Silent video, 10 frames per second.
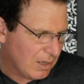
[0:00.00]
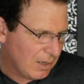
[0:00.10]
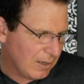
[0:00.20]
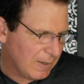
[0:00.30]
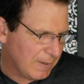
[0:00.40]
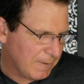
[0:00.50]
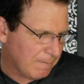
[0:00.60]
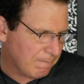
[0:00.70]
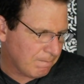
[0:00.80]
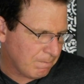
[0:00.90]

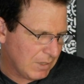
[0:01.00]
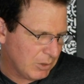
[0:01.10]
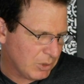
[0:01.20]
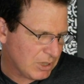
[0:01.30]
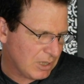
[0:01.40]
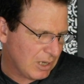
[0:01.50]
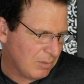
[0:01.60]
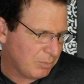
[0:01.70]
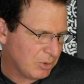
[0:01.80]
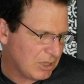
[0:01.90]
Luis
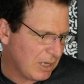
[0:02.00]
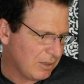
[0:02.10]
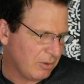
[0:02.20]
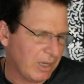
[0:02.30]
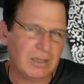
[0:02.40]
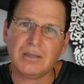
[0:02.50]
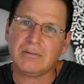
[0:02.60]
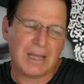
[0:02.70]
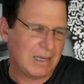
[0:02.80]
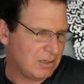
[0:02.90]
Campuzano, hello.
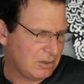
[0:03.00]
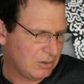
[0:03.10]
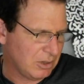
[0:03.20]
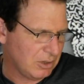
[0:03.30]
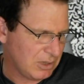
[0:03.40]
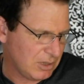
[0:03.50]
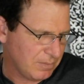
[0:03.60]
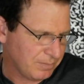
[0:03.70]
How you doing, Luis?